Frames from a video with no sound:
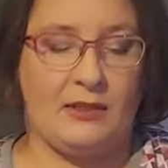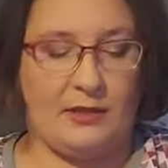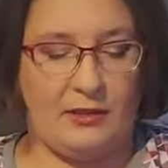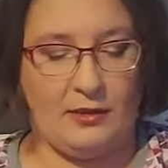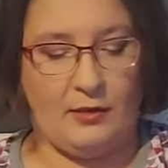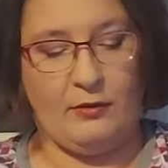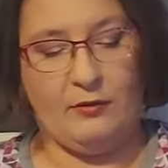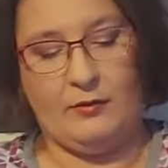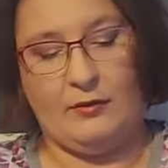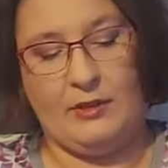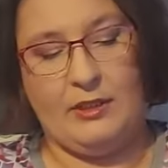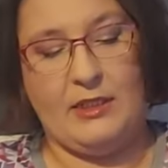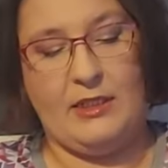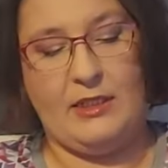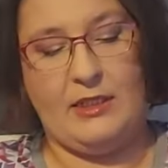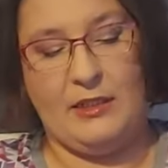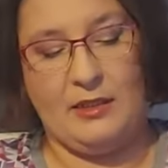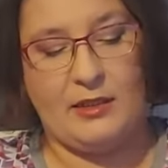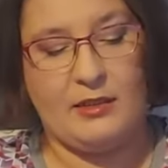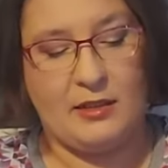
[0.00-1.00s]
so
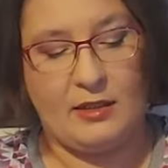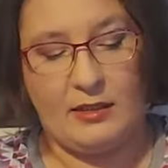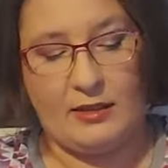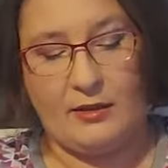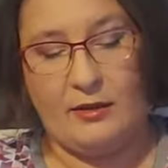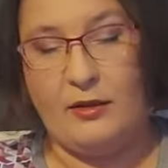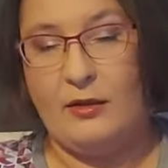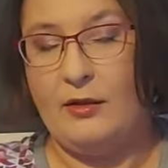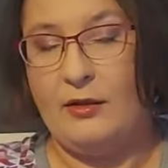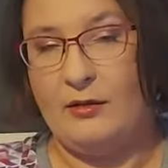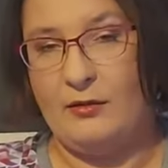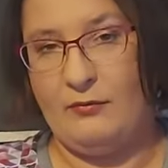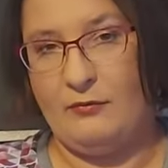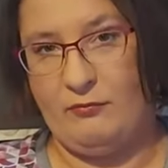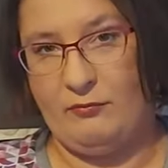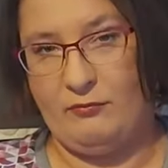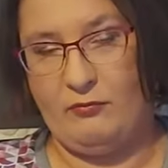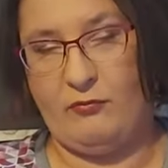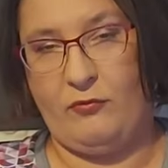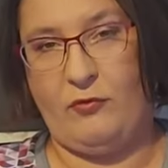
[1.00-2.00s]
it's easier
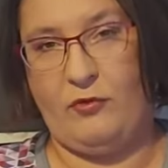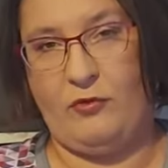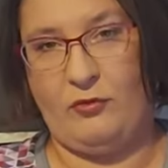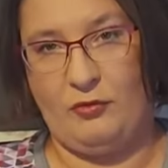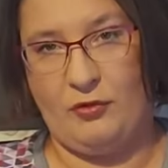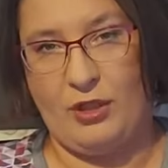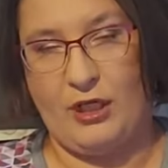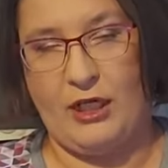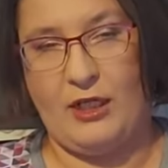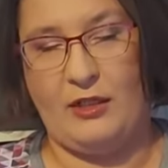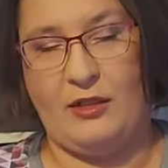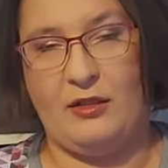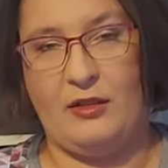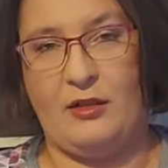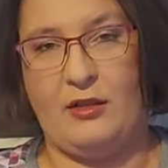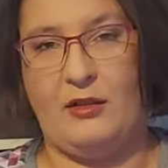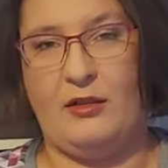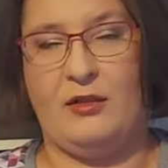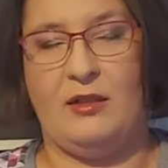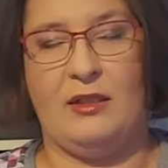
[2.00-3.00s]
to change
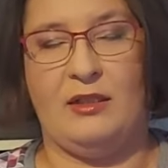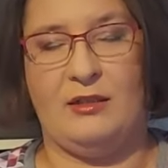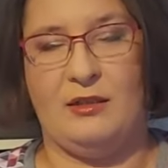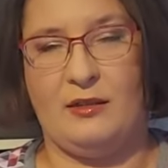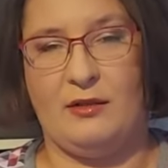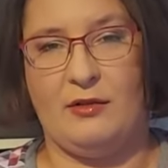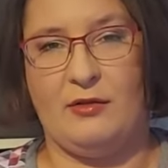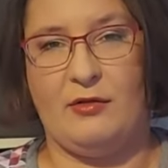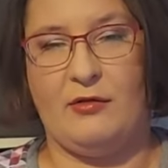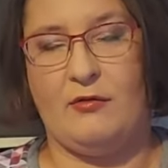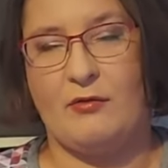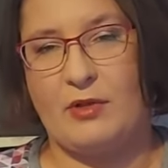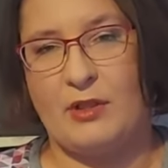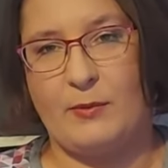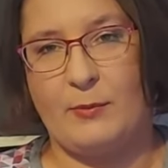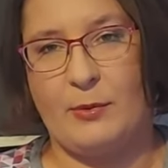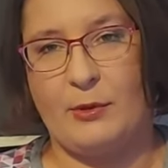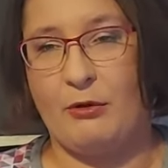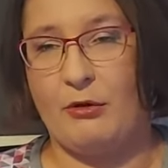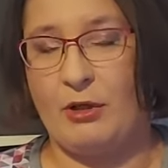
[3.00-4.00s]
it, that there's no
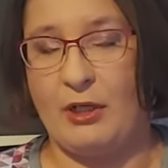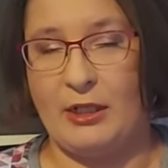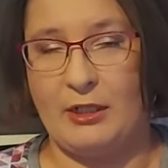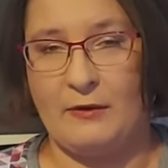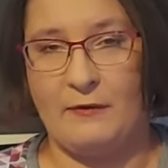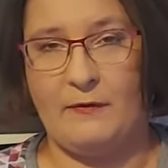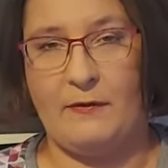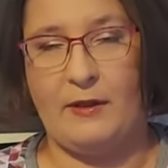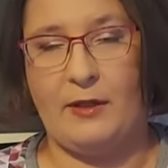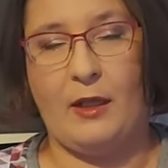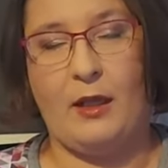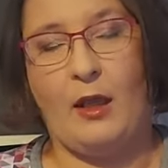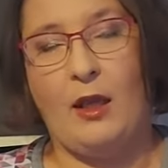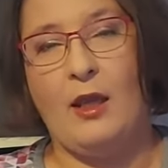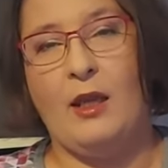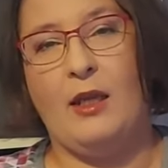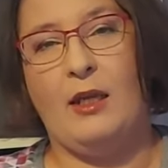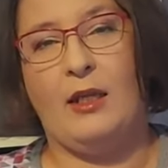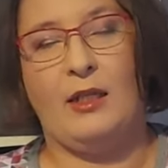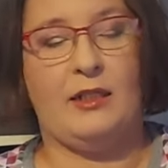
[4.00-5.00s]
zipper or anything
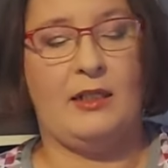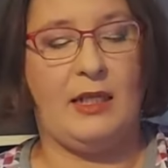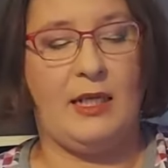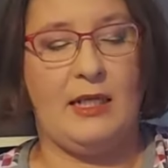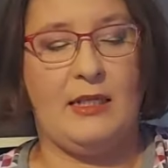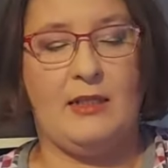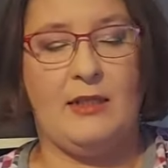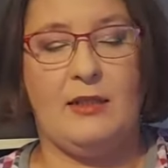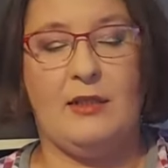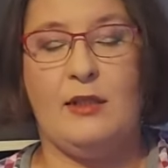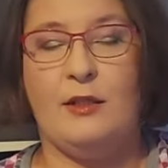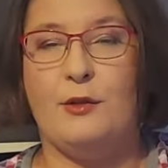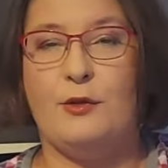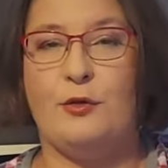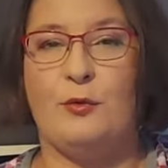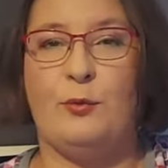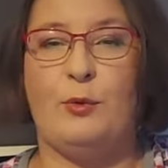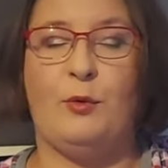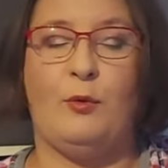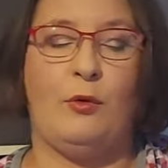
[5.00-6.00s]
in case it needs
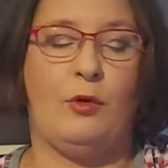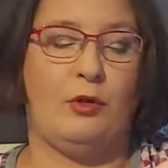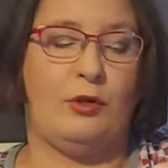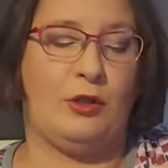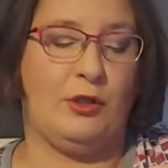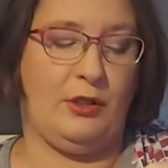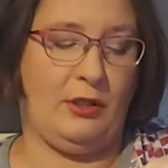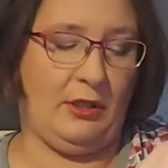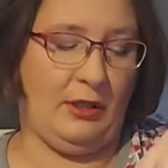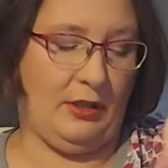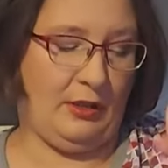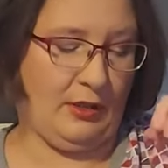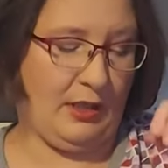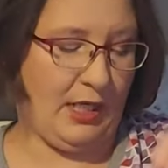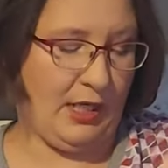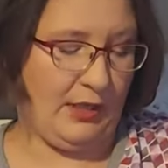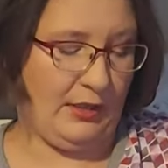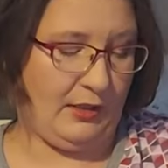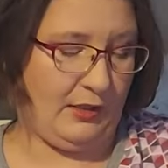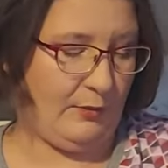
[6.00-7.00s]
to be washed in
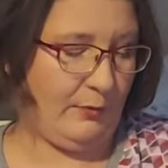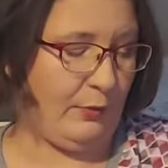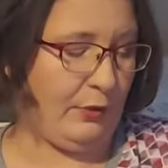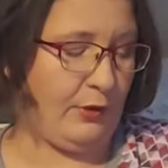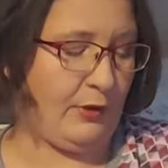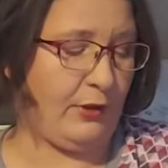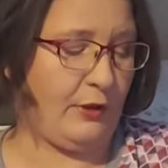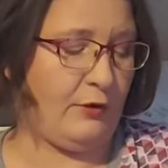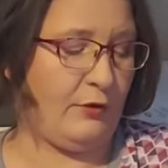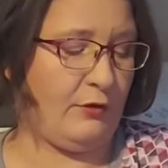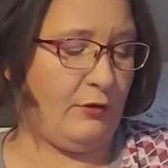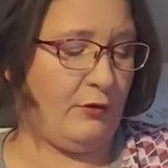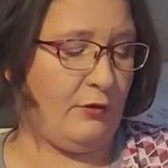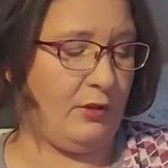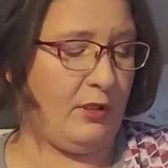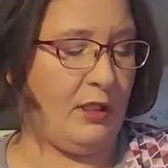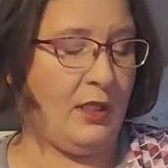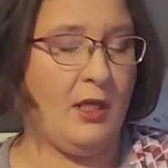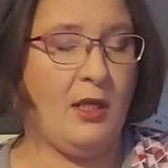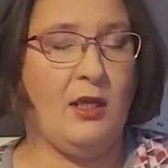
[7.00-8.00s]
high
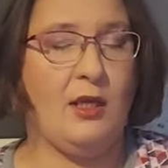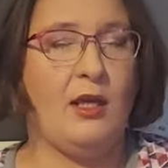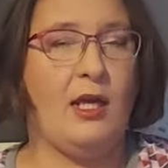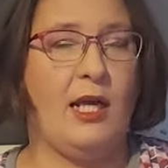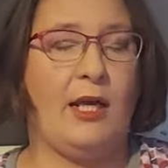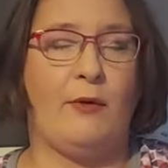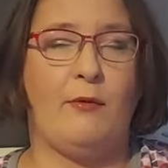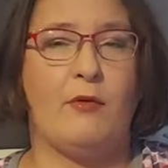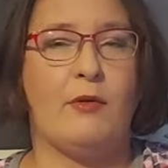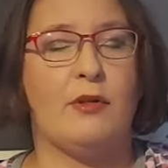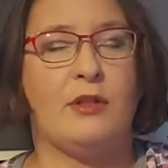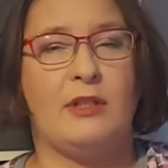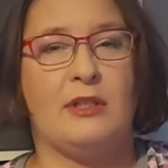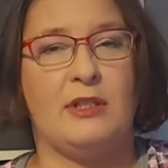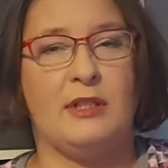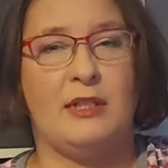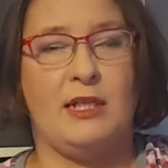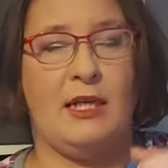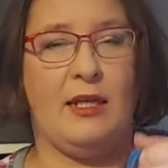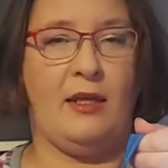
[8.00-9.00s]
temperatures. I washed
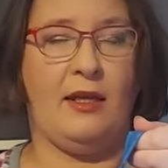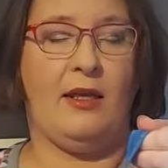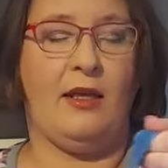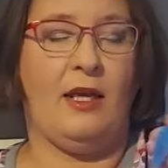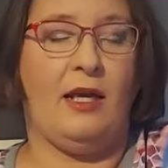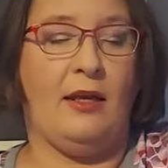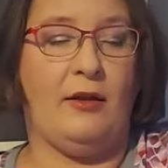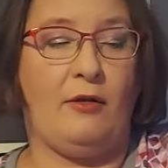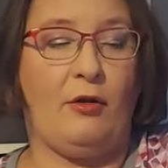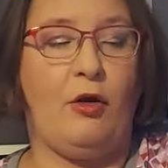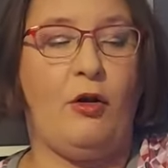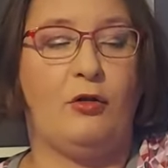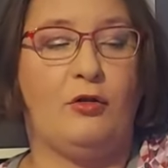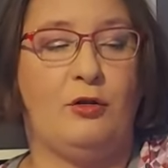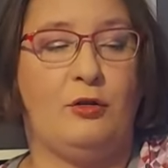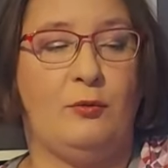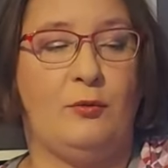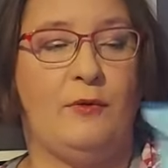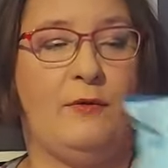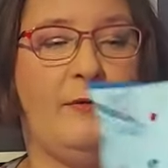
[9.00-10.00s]
it
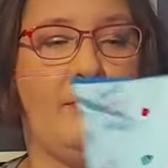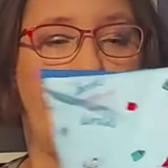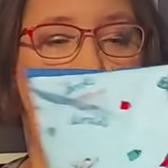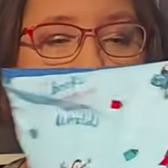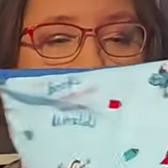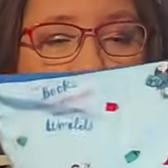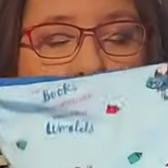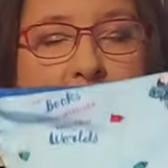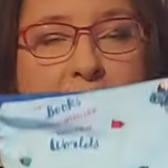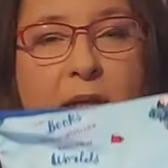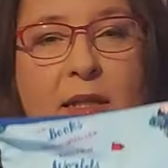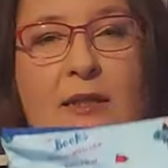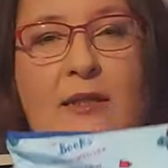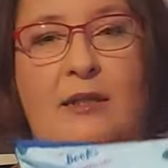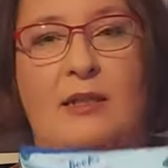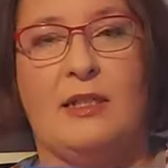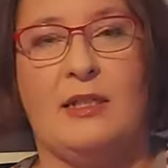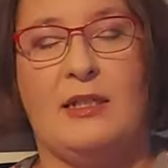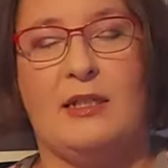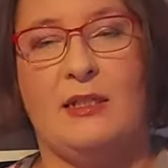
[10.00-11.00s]
cotton before at
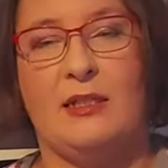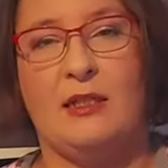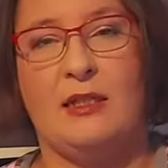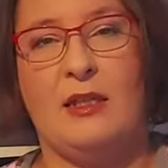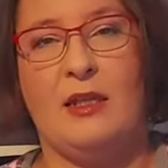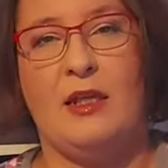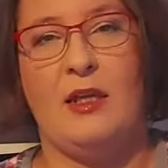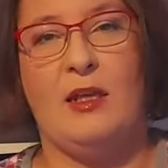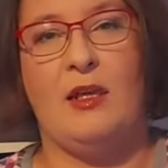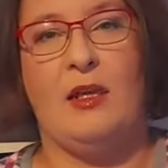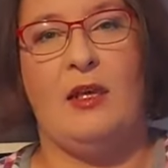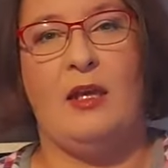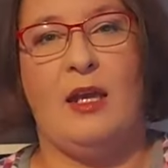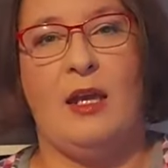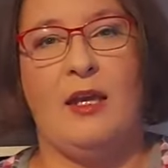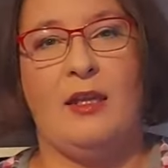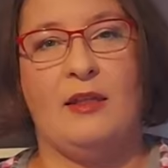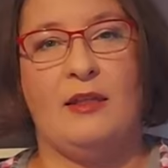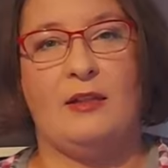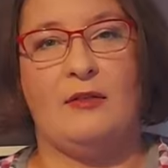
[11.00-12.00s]
60
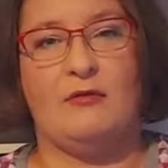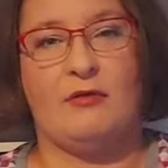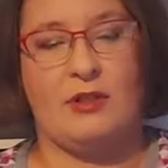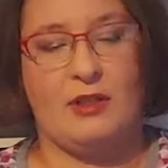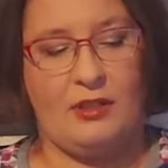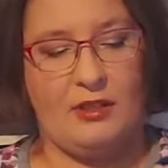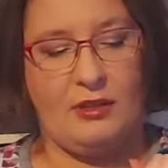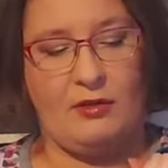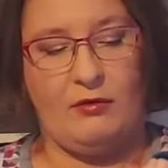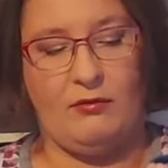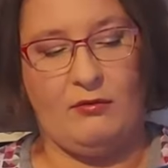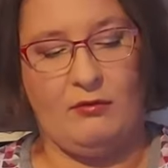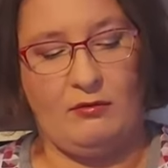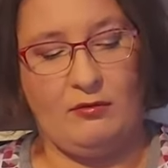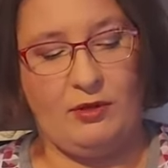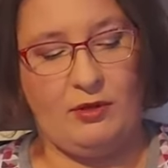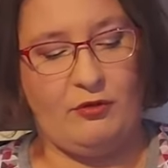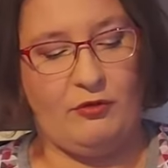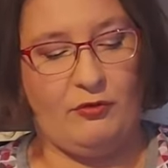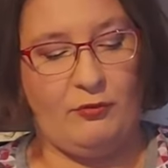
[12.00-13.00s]
degrees, so
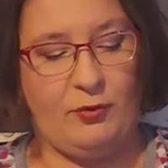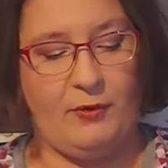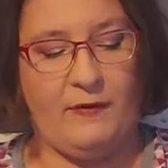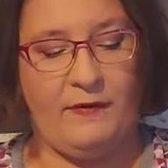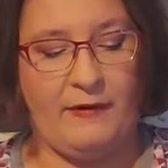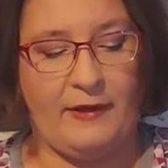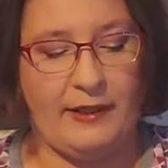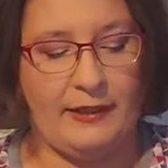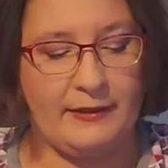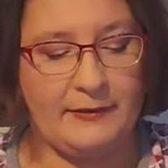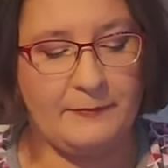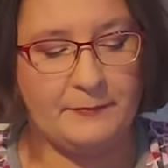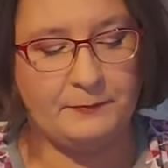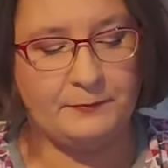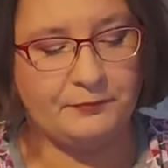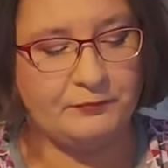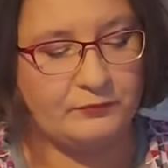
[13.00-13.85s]
it should be fine.